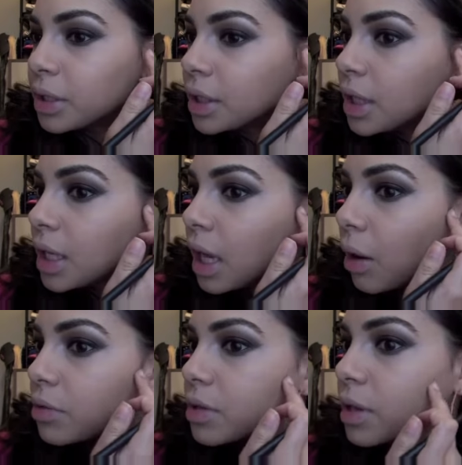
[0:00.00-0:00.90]
And
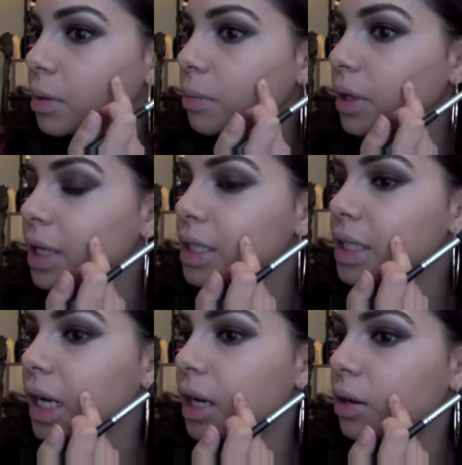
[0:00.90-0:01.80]
we're just going to bring it
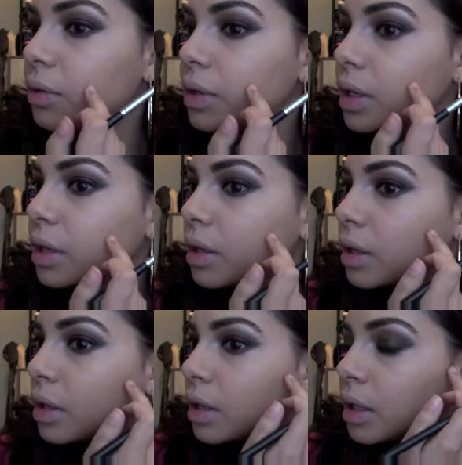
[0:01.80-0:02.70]
down
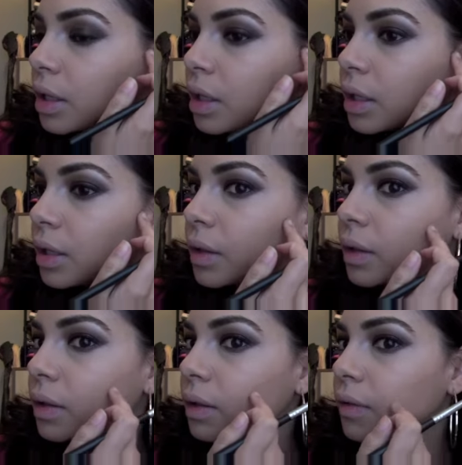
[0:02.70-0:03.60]

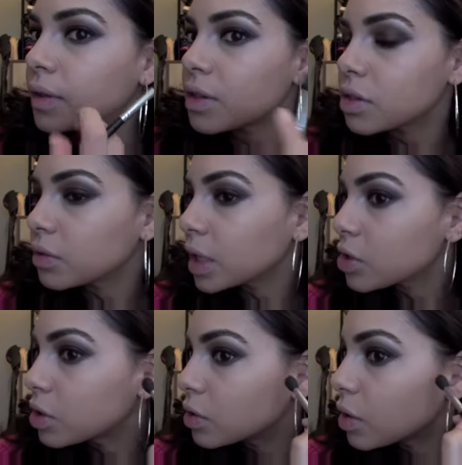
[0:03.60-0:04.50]
in this
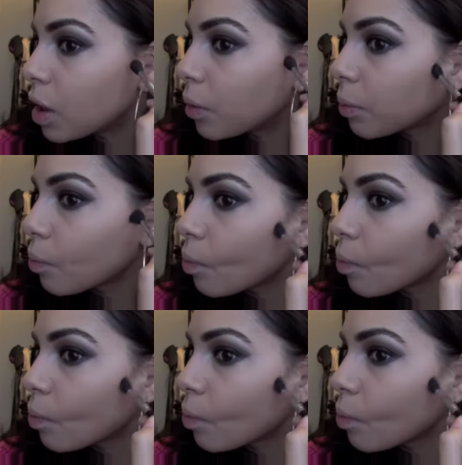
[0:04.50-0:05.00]
direction. So...